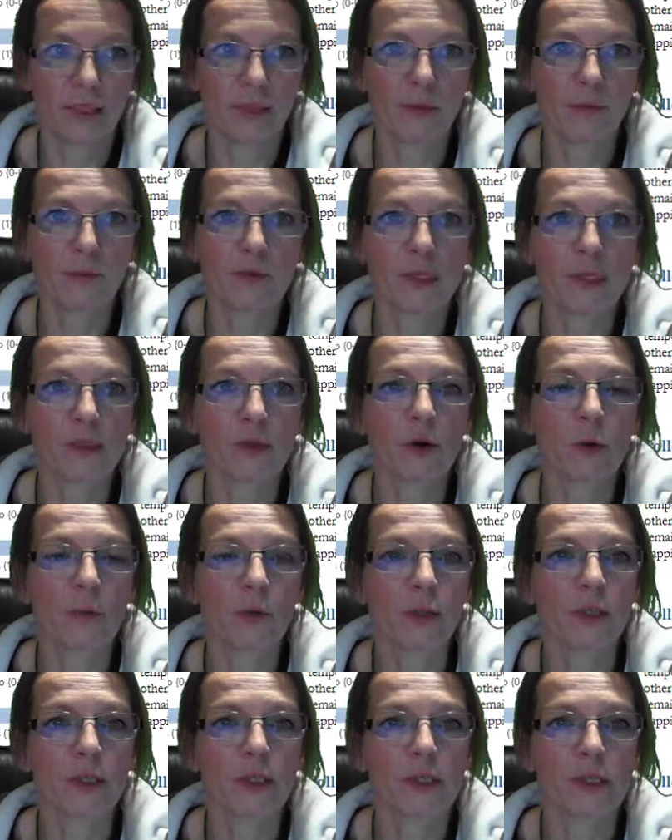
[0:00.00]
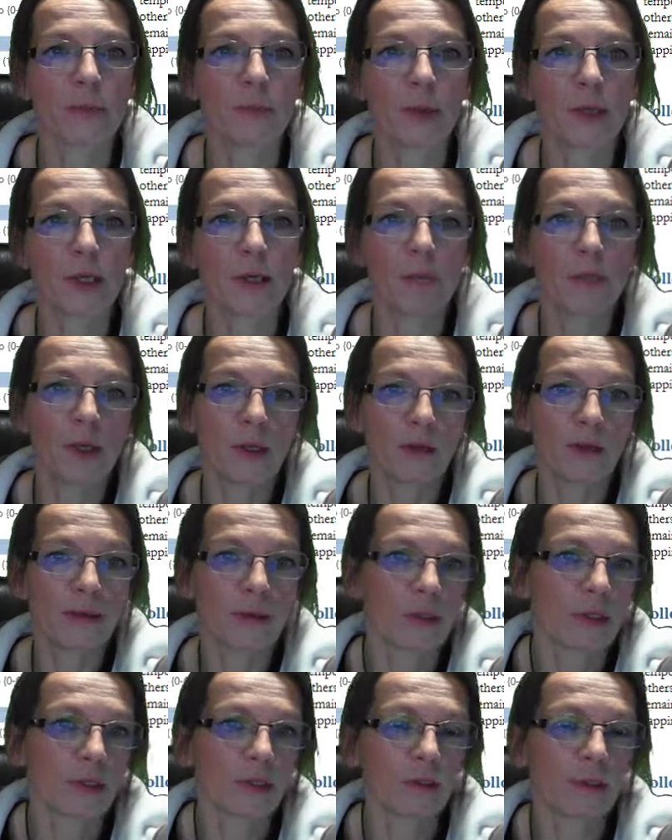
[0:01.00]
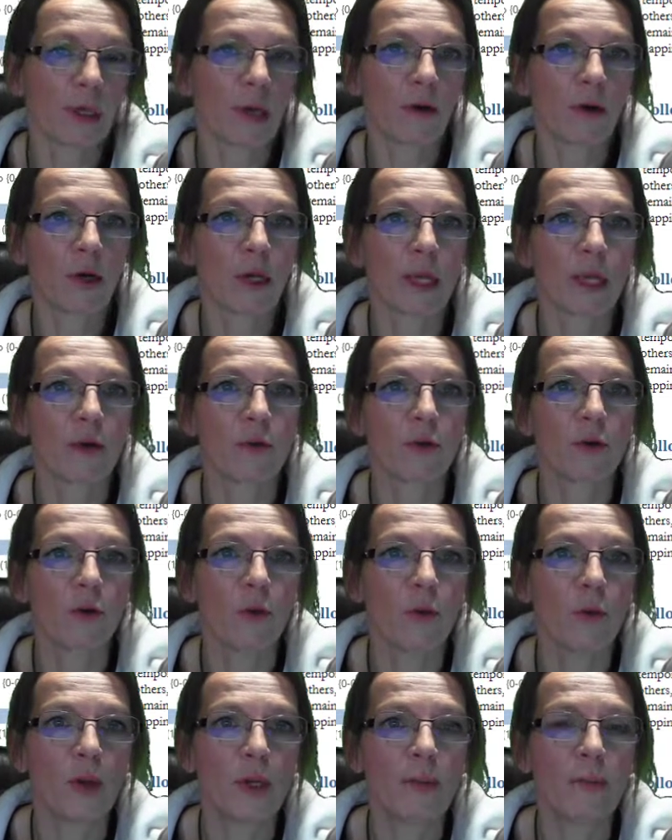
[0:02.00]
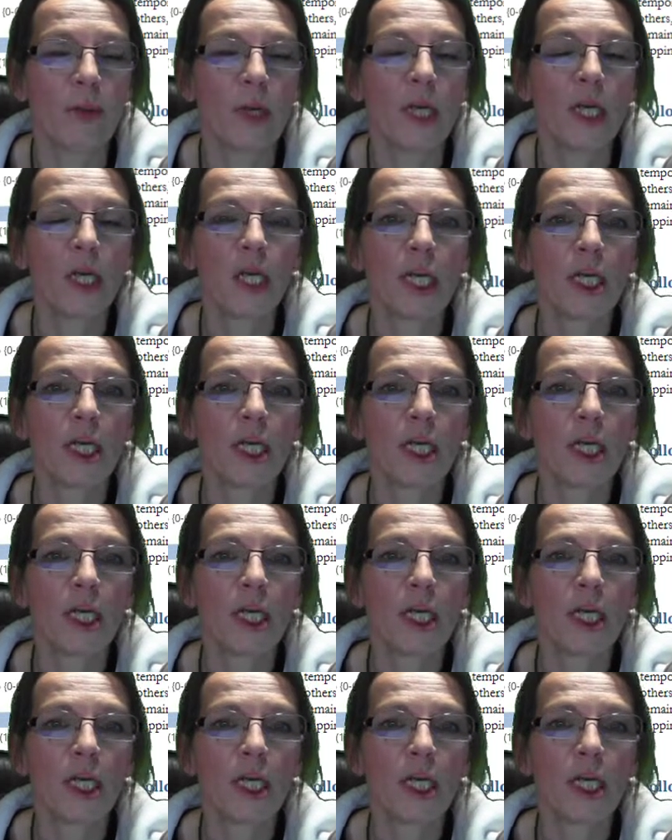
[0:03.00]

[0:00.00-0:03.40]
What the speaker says: some of these options disappear because now I cannot do them.